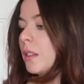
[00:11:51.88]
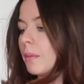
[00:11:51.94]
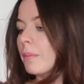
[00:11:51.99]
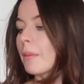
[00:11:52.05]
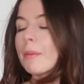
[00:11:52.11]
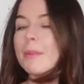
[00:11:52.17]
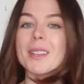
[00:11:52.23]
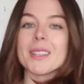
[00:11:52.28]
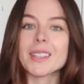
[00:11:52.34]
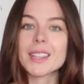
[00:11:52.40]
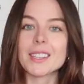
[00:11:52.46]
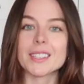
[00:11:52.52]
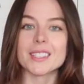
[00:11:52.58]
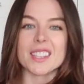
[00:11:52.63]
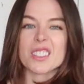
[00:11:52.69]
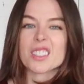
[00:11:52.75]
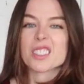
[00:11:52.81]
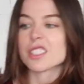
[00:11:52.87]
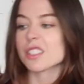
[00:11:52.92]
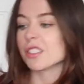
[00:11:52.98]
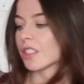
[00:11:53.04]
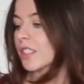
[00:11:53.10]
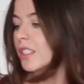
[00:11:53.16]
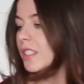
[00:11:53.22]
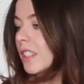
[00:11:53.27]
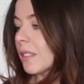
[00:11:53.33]
maybe I can get it tailored
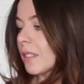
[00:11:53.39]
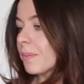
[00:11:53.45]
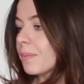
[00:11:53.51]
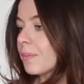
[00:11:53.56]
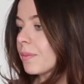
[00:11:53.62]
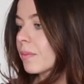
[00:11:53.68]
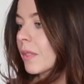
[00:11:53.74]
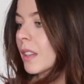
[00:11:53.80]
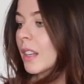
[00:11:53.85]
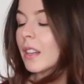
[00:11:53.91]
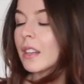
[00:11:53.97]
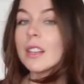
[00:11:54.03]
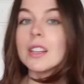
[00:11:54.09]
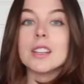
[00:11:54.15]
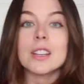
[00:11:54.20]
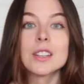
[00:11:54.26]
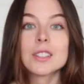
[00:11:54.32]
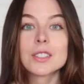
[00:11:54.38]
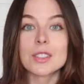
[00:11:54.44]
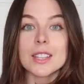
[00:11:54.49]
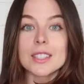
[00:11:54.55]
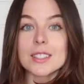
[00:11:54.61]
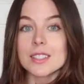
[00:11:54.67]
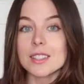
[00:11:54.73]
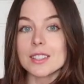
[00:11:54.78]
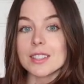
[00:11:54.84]
and just see. So
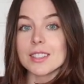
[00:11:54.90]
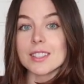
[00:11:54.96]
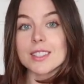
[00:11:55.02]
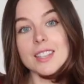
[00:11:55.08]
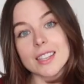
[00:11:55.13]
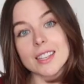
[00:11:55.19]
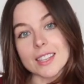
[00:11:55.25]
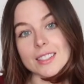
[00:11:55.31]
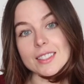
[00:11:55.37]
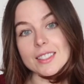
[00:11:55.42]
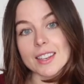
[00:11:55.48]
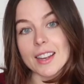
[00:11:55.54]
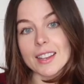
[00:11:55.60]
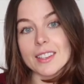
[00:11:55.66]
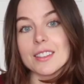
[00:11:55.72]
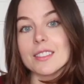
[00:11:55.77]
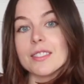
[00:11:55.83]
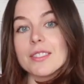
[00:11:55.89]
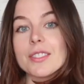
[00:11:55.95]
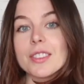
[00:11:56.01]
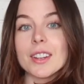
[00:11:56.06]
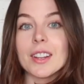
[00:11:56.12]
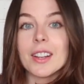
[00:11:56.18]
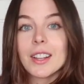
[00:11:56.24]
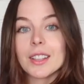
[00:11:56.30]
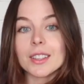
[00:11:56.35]
that's the second kind of
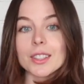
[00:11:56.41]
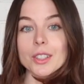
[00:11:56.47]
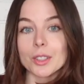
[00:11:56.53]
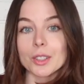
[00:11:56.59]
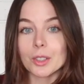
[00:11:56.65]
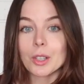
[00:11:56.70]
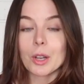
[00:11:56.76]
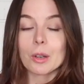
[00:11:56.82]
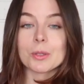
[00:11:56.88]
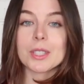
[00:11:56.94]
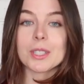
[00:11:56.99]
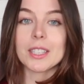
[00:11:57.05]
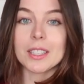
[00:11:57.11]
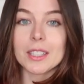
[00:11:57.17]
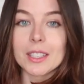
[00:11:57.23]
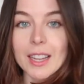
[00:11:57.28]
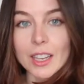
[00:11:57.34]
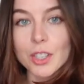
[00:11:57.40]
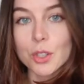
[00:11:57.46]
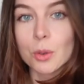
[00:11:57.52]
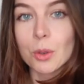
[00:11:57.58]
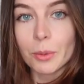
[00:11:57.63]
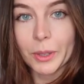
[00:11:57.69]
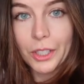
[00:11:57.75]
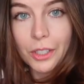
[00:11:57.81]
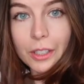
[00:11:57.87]
little cozy
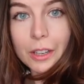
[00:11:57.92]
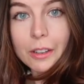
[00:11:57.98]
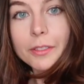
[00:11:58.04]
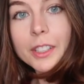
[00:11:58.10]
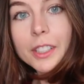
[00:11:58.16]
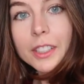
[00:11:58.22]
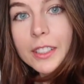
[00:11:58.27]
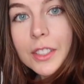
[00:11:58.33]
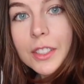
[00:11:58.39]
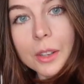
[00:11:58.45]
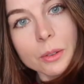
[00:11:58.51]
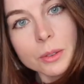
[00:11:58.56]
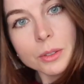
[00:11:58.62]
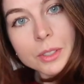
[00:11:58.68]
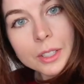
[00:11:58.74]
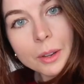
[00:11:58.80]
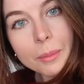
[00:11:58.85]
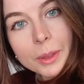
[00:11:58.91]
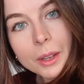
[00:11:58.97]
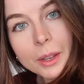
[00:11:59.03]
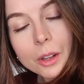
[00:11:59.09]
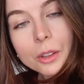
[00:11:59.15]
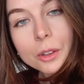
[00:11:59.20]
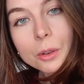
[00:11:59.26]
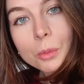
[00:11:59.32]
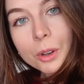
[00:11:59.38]
casual winter outfit. Let's go with something
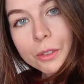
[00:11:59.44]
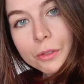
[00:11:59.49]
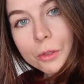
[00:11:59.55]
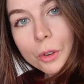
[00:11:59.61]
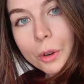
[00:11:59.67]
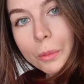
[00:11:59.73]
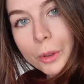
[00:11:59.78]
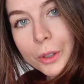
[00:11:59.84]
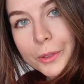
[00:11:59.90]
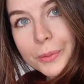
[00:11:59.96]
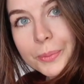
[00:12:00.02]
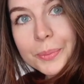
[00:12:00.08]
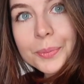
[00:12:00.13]
a little more formal.